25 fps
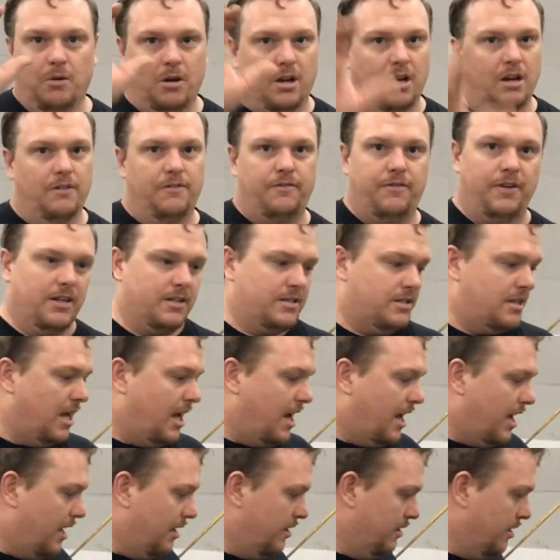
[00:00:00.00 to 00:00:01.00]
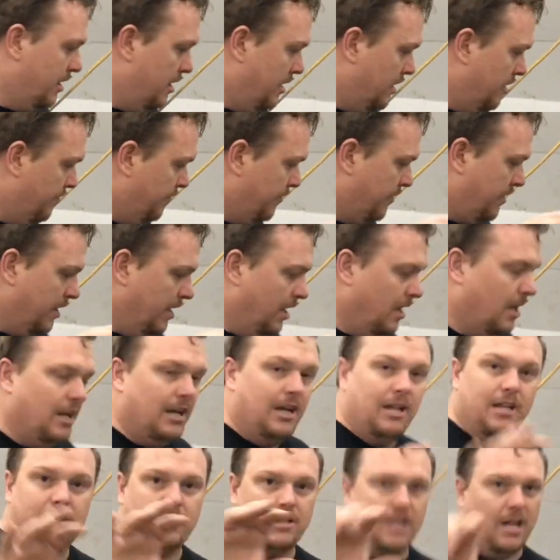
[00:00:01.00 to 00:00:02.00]
we're gonna fix
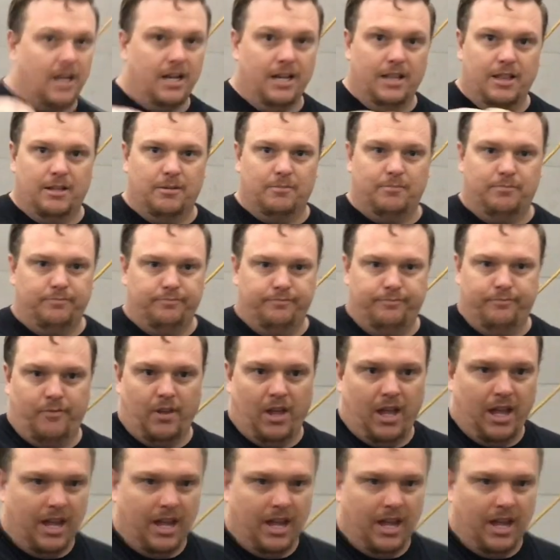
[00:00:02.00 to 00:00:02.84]
that. It's not in the